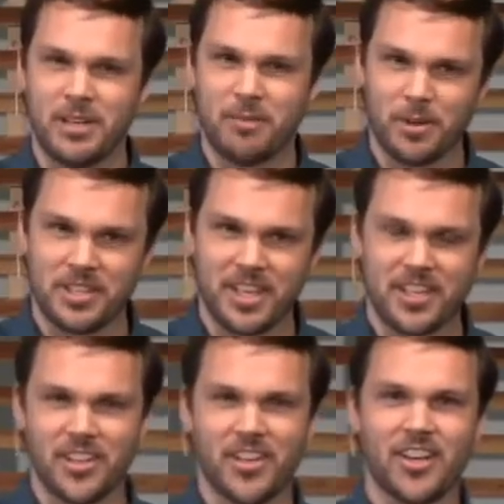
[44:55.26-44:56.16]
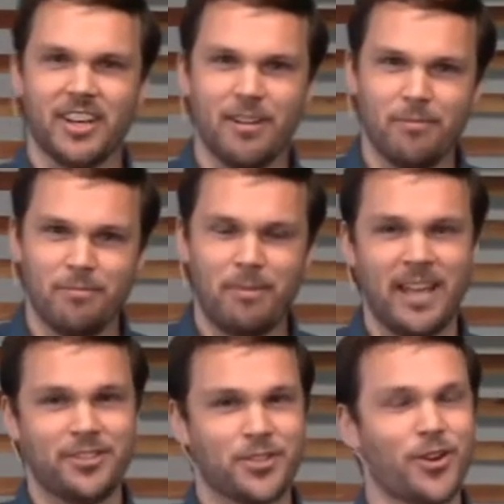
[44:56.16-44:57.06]
particular
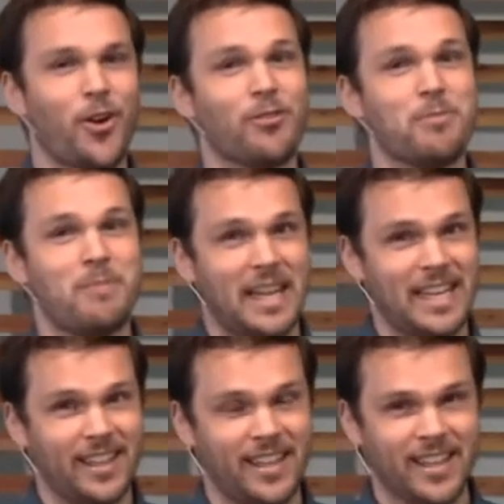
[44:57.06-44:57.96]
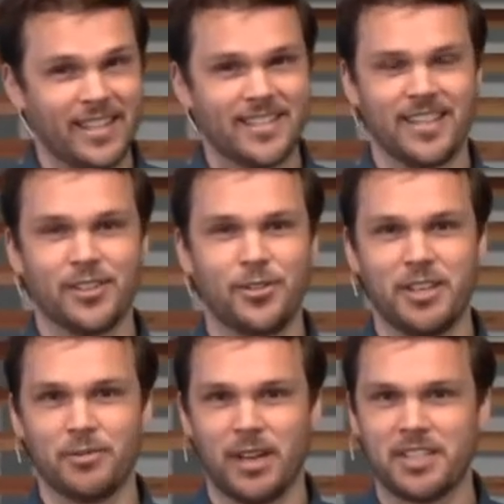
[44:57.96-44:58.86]
banter over many things,
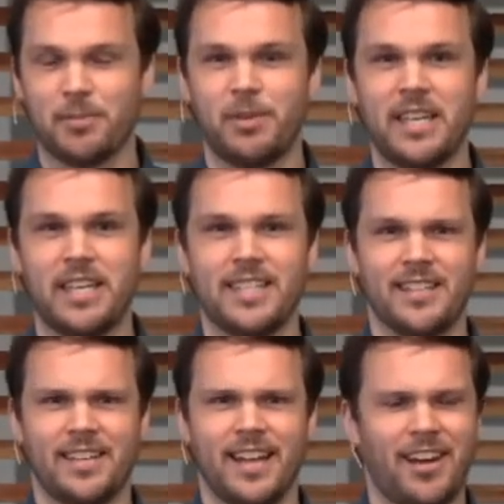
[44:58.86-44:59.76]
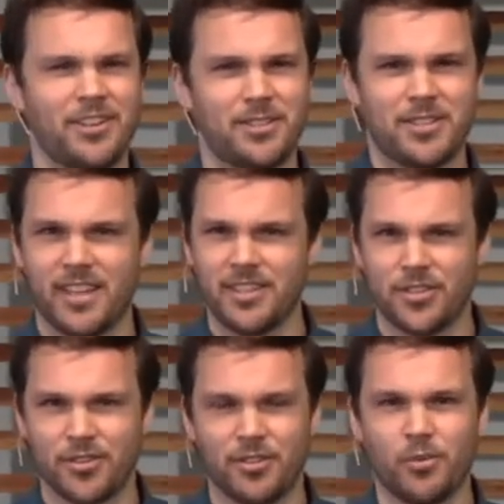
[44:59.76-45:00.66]
including recipes and how you say
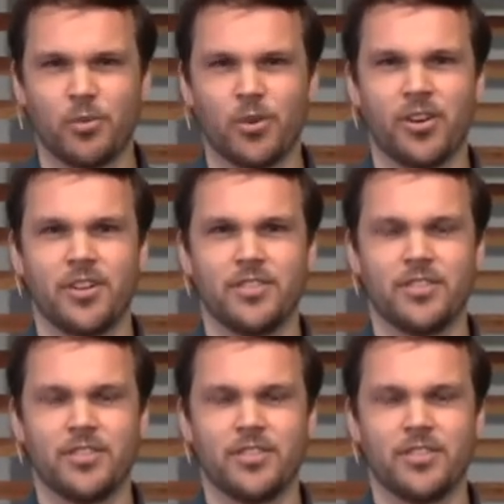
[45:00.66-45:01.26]
certain words